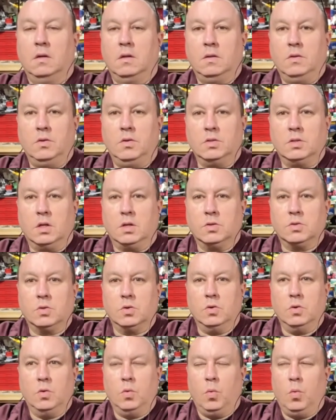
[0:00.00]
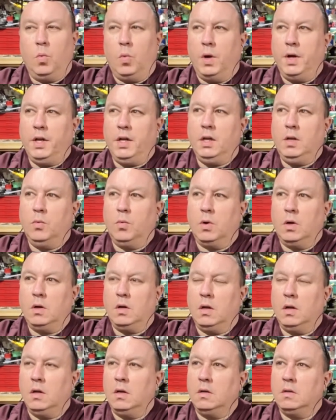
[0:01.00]
There's also
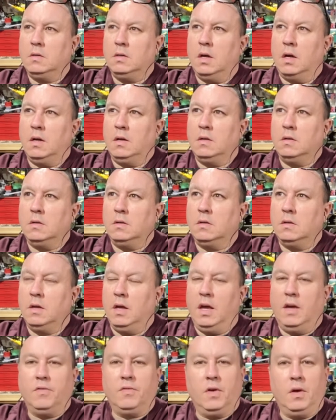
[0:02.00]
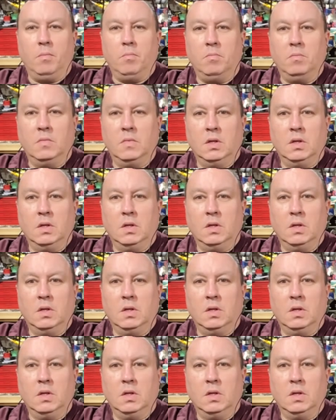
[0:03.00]
181.fm,